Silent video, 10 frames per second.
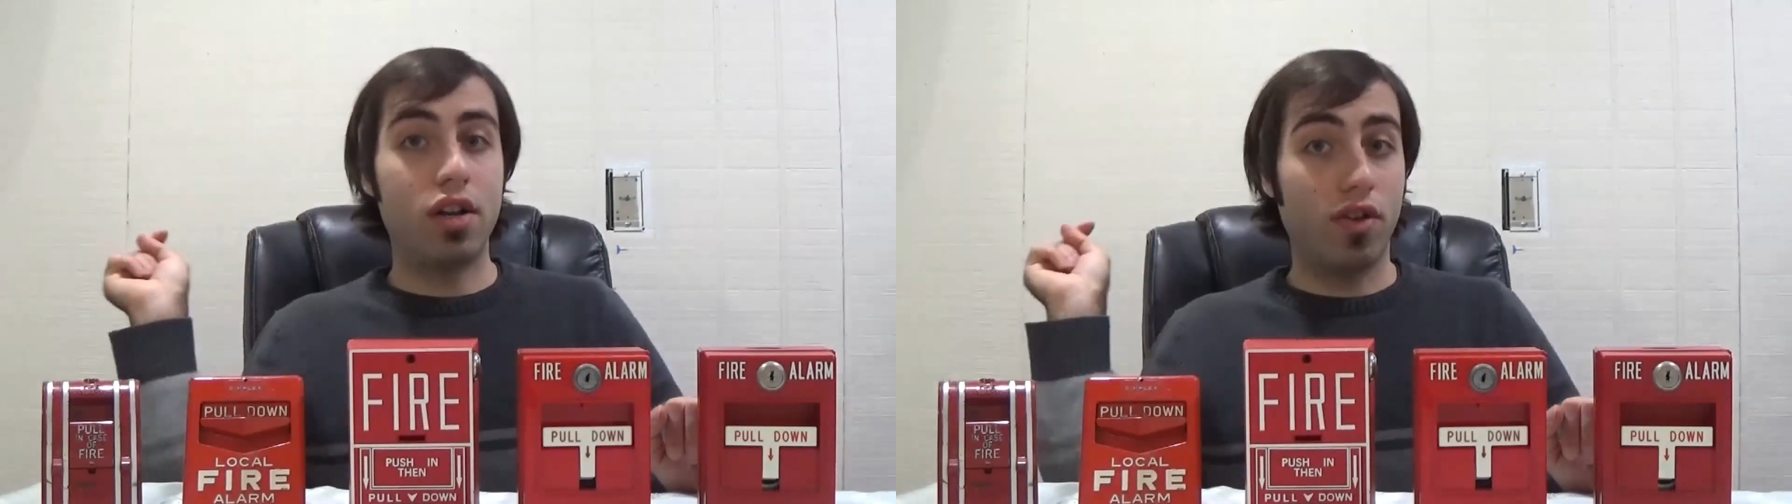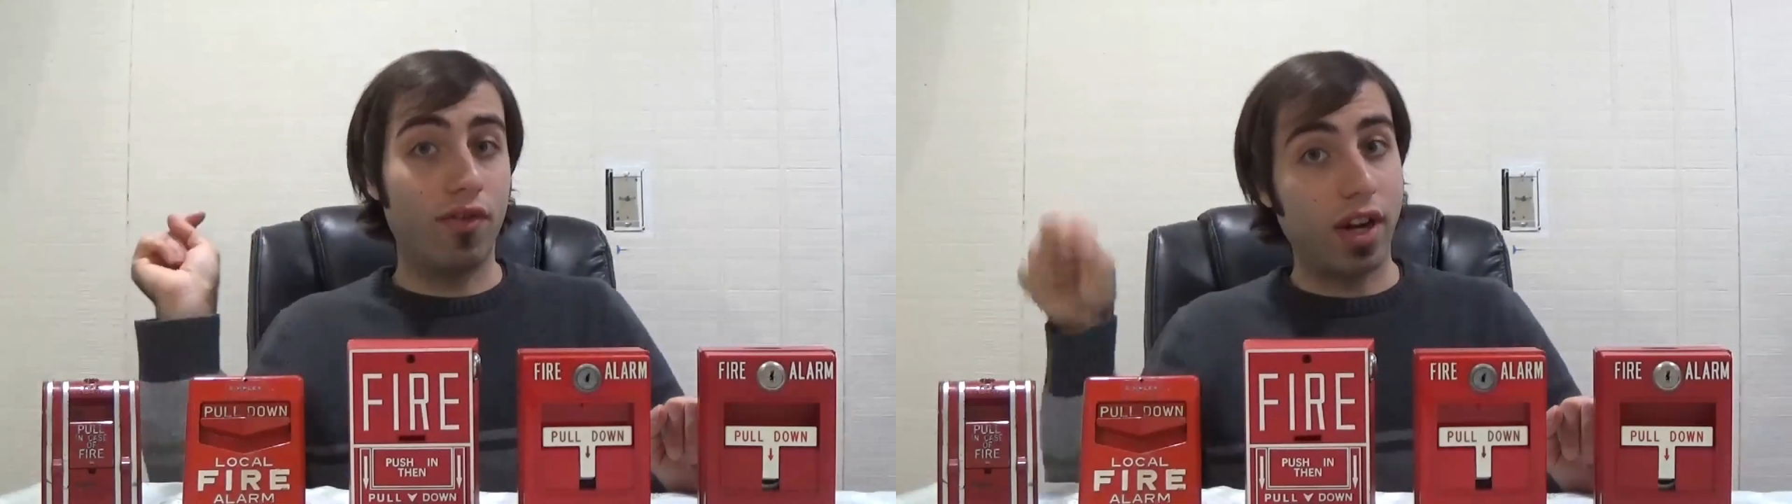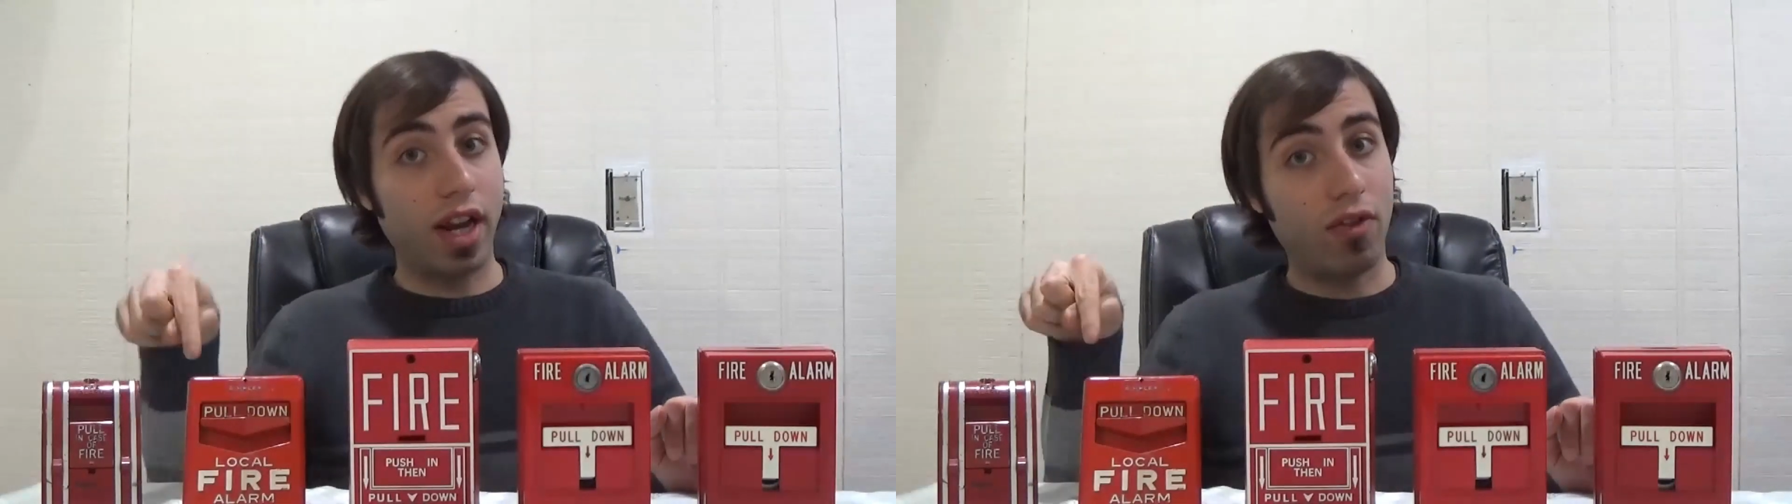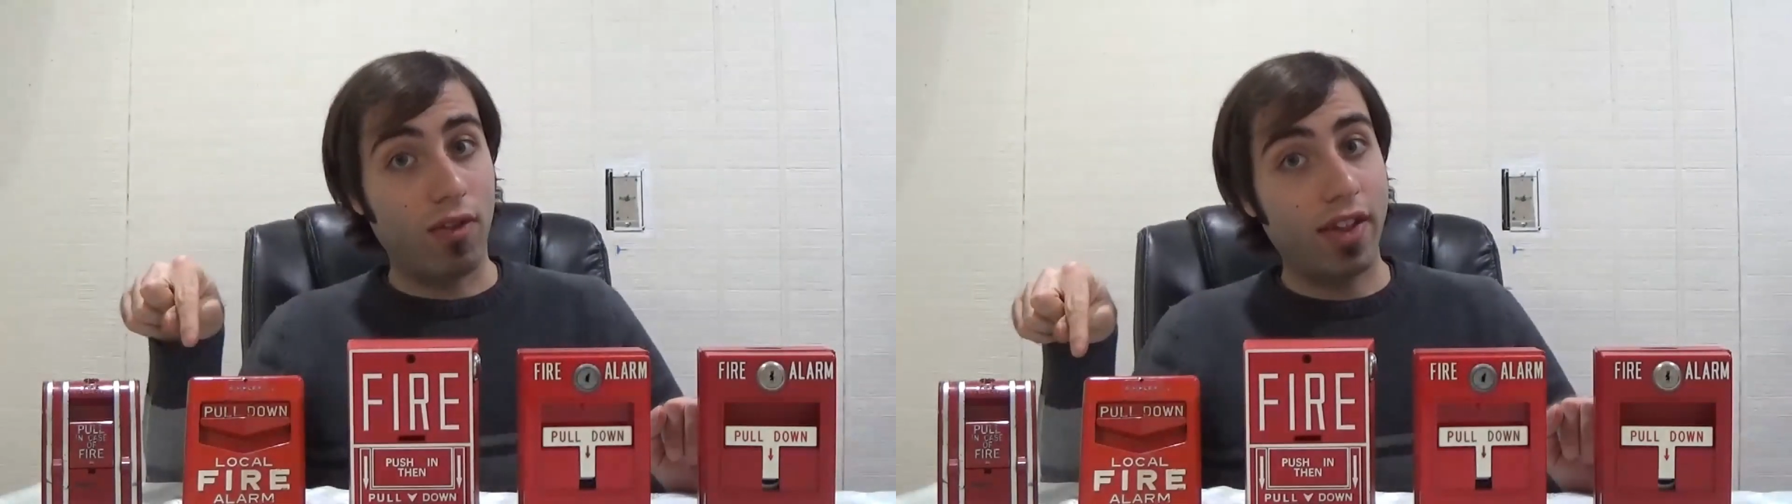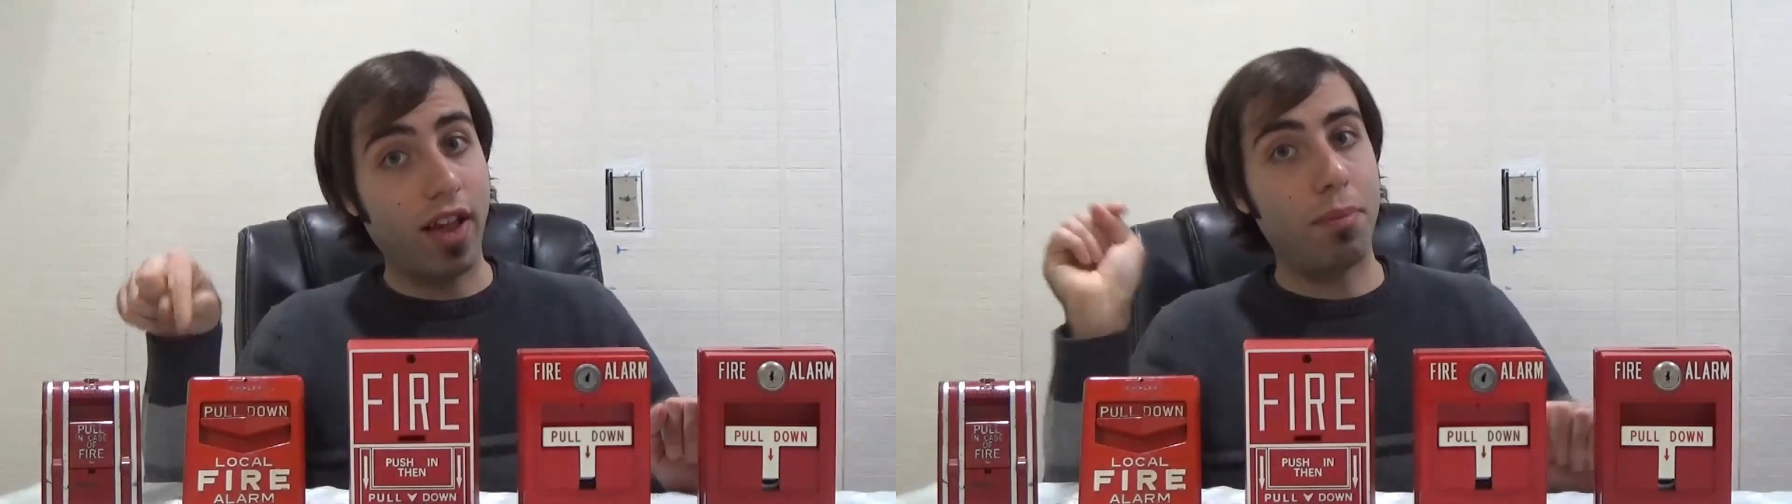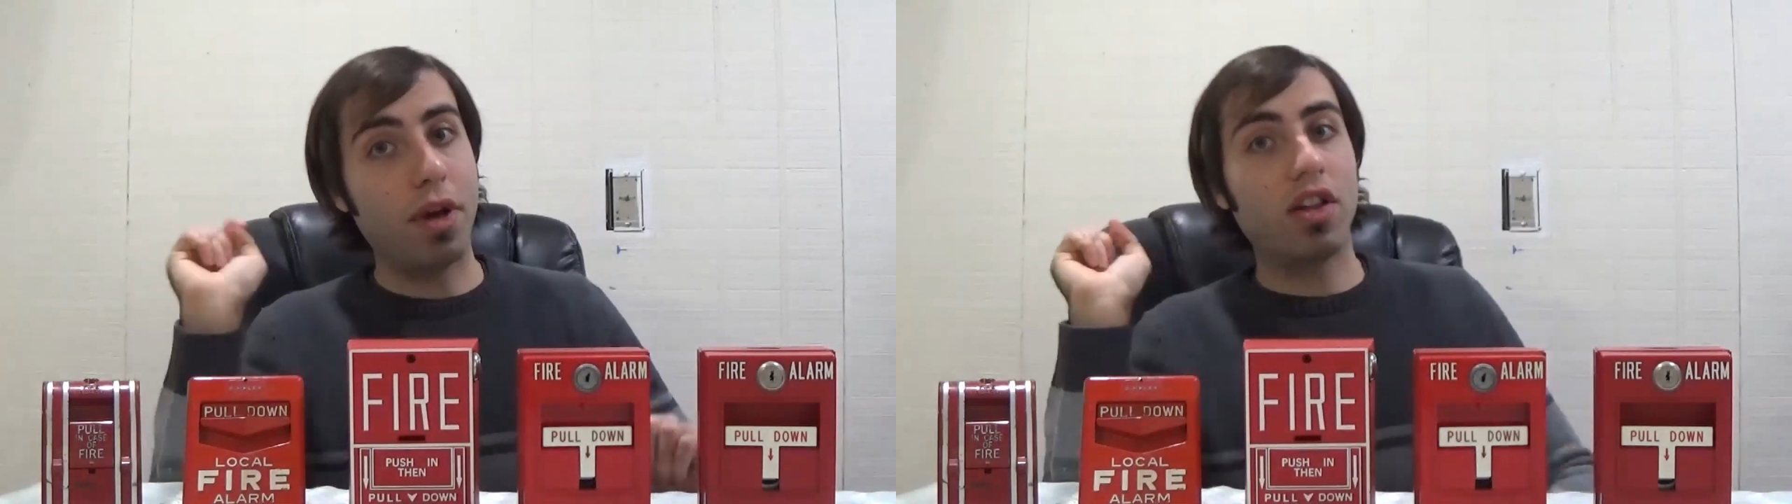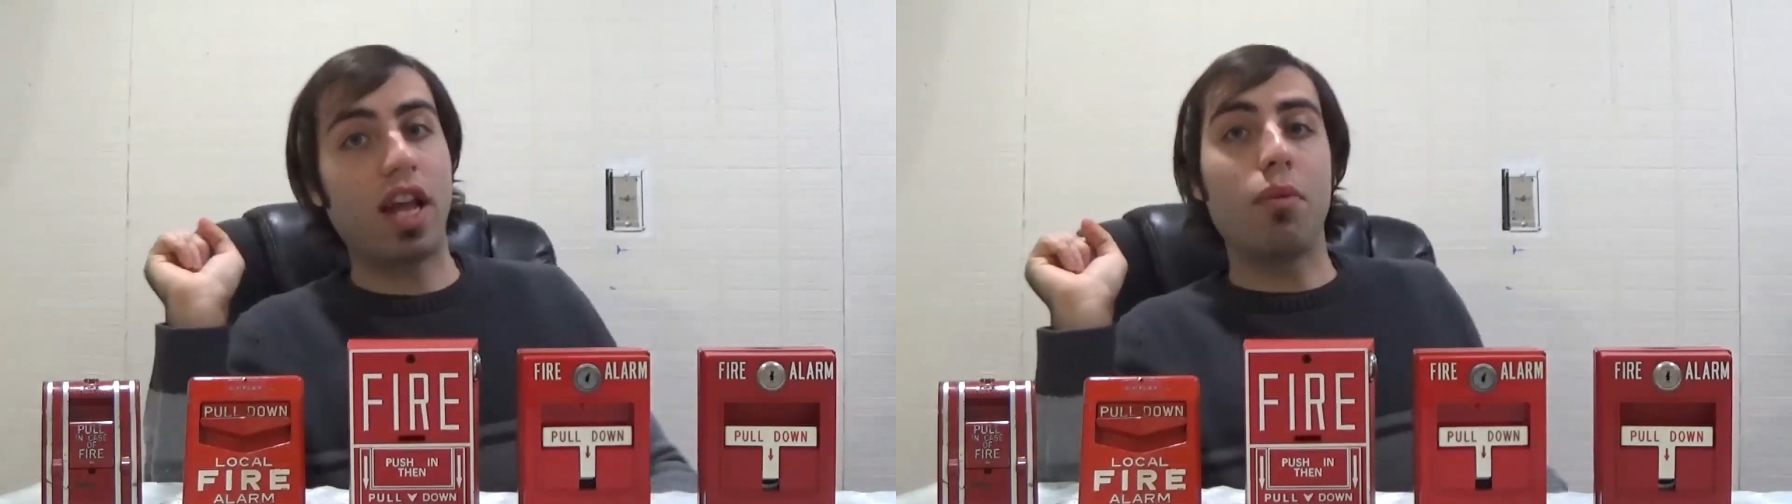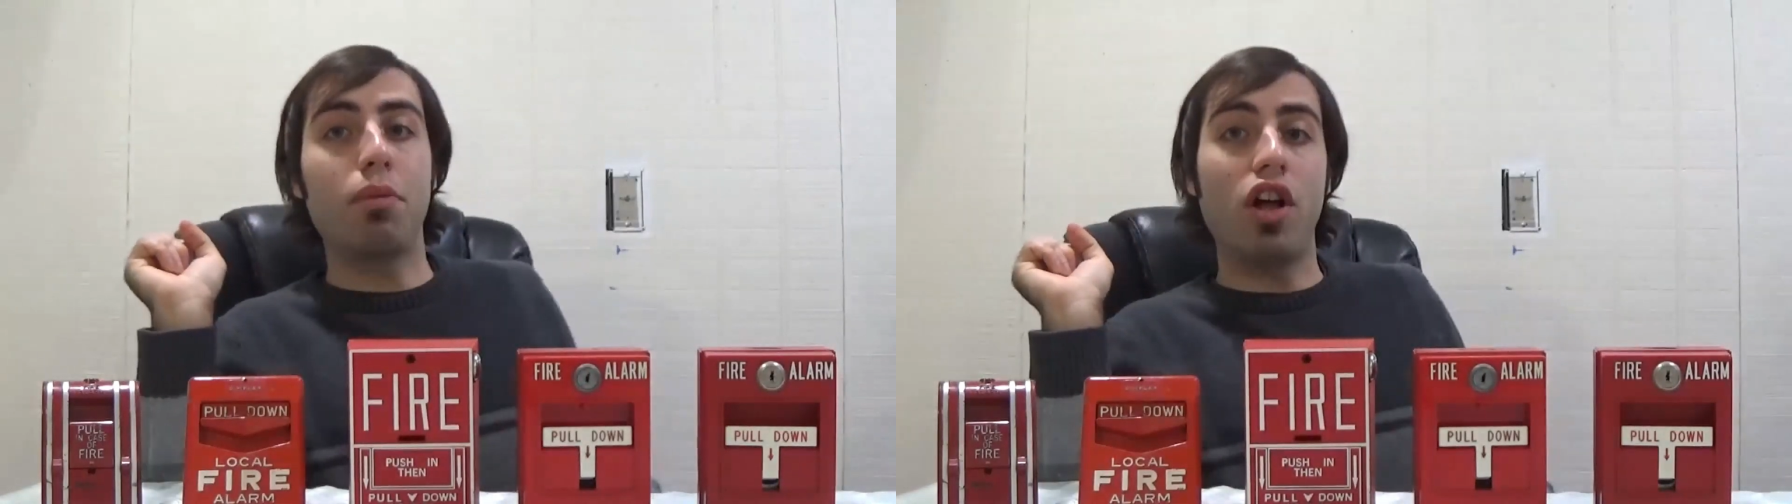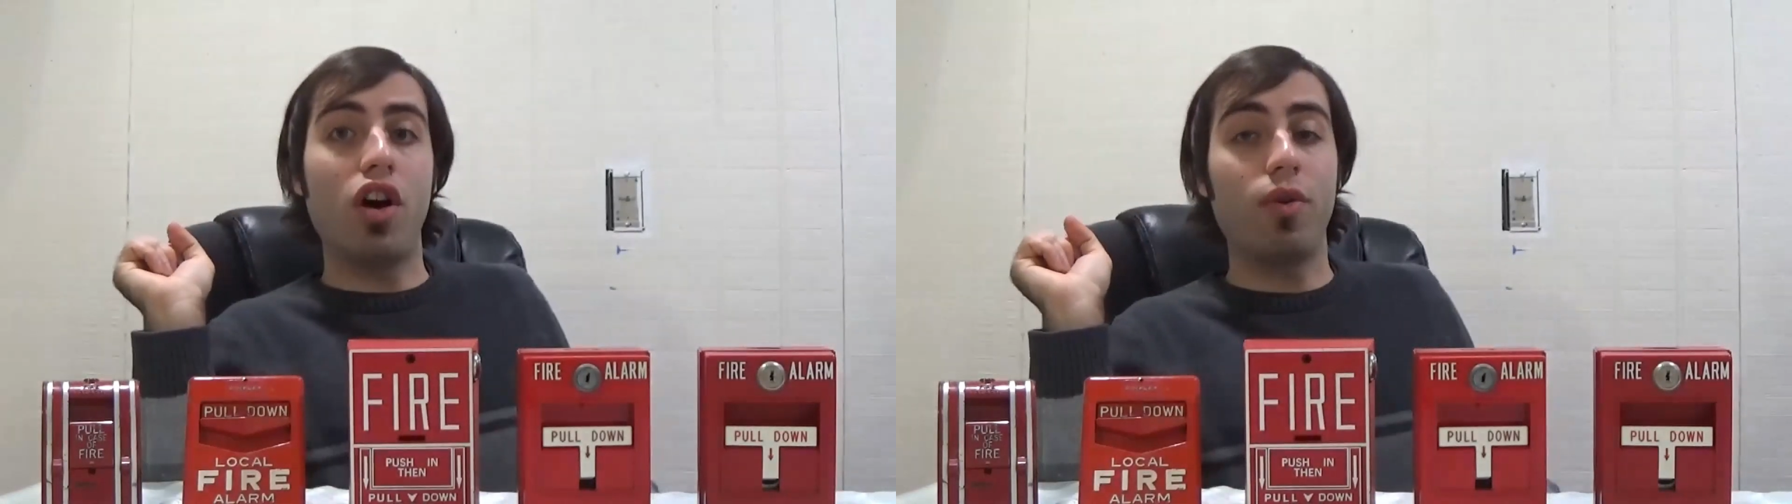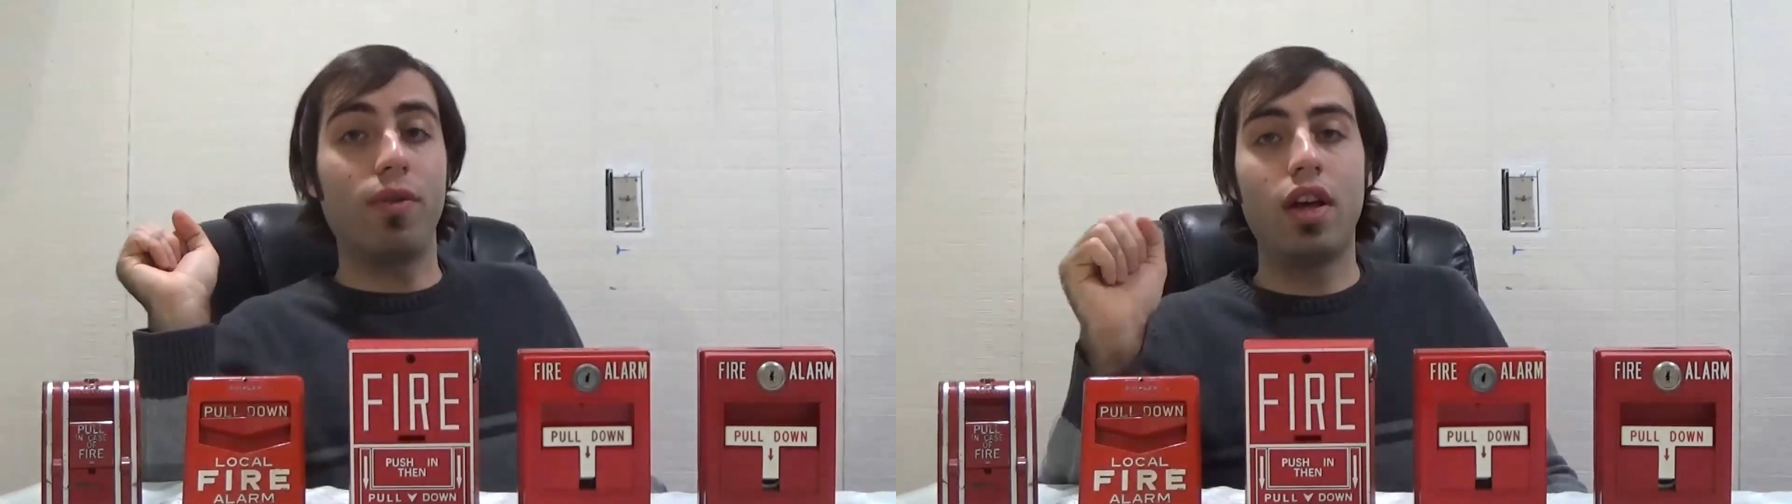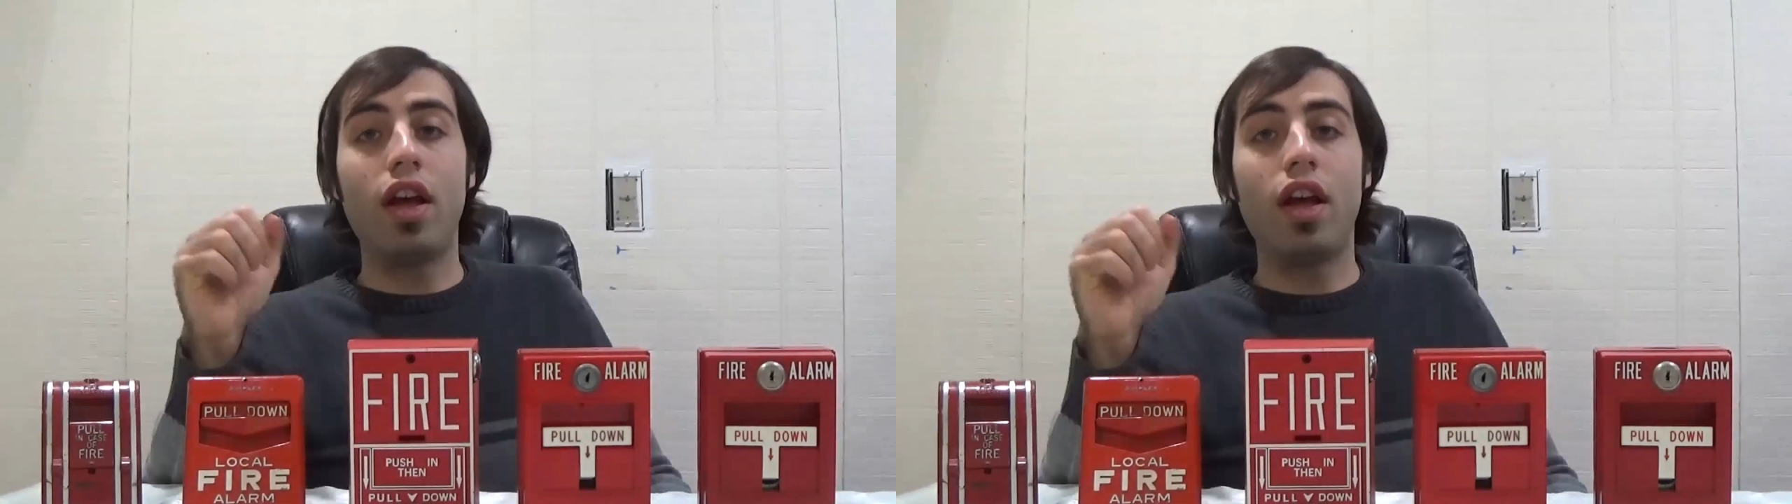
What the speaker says: don't forget to ring that bell down below.